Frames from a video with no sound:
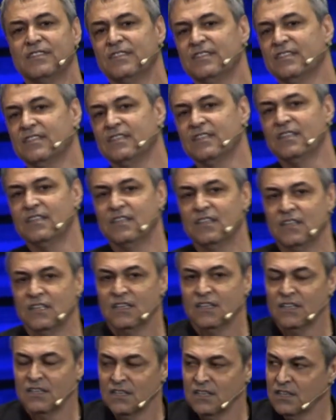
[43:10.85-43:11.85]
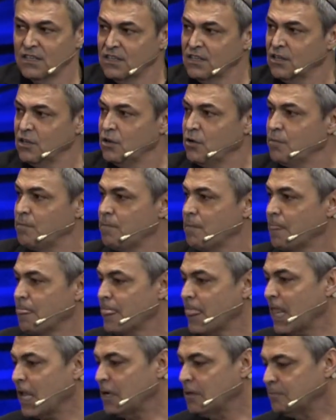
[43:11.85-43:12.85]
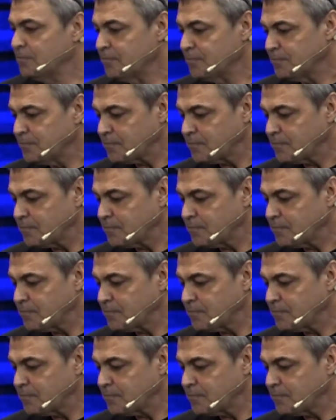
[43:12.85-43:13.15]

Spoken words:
[no speech]